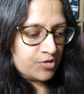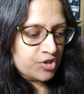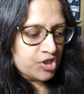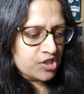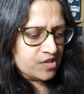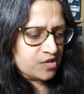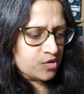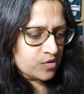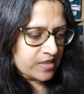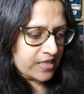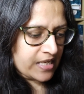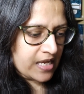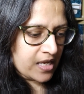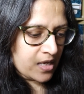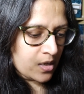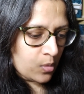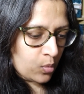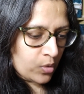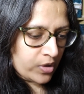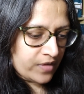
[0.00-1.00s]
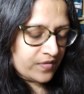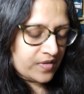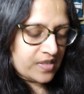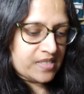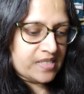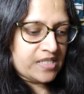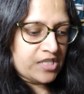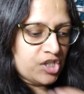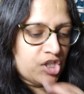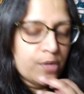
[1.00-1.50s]
she's using one of the
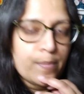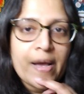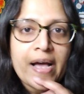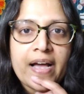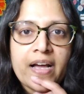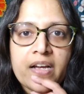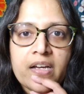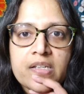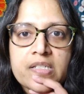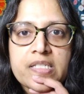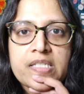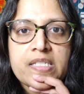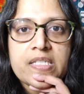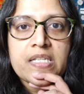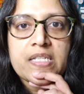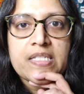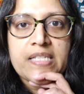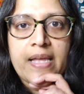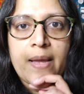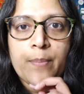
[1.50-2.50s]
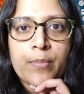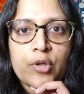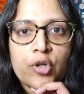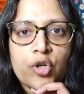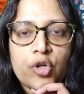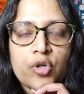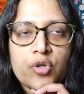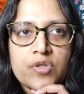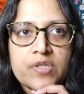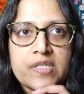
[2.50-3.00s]
Stitchy box
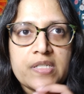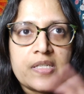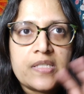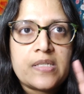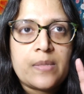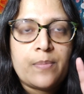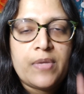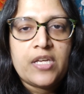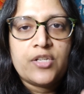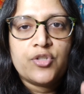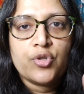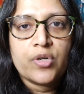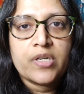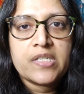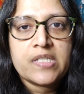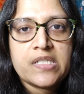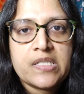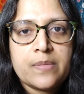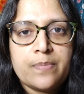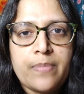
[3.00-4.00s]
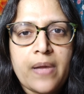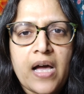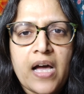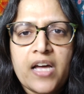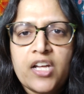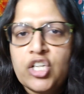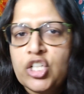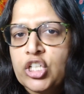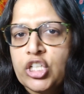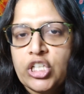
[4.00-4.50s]
samplers. It's a Beatrix
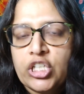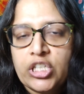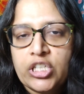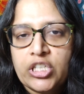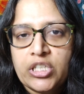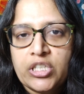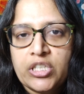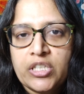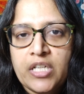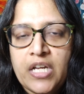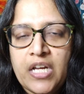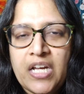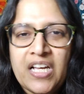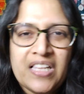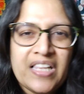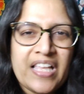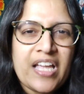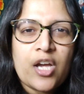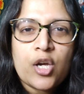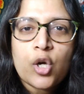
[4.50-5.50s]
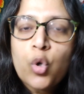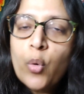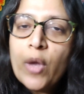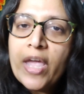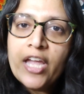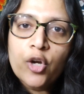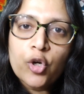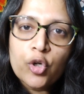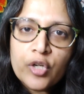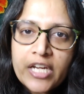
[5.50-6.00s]
Potter, like a
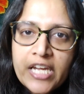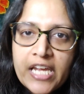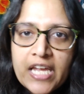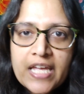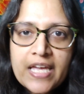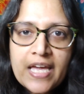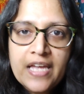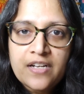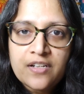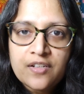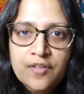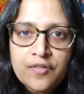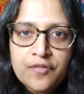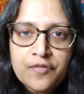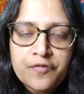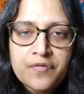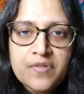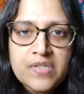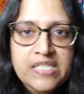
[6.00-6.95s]
Quakery kind of